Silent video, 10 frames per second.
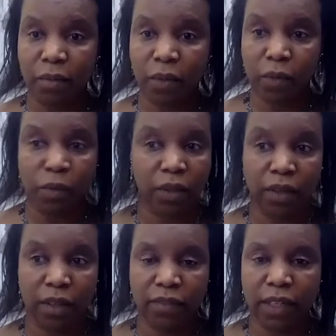When you know,
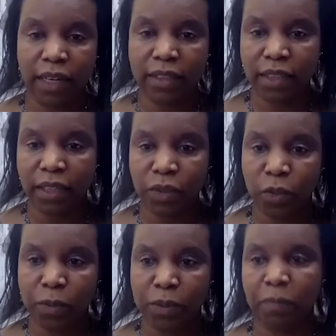even in our day
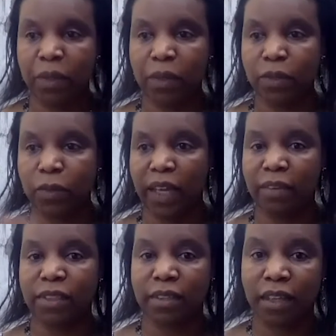jobs, because we
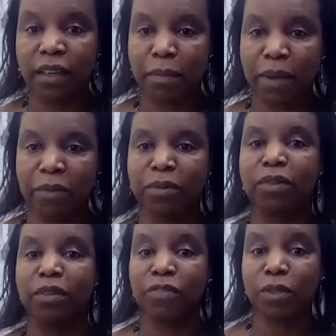have to think about
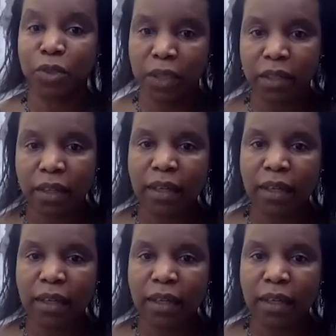the future.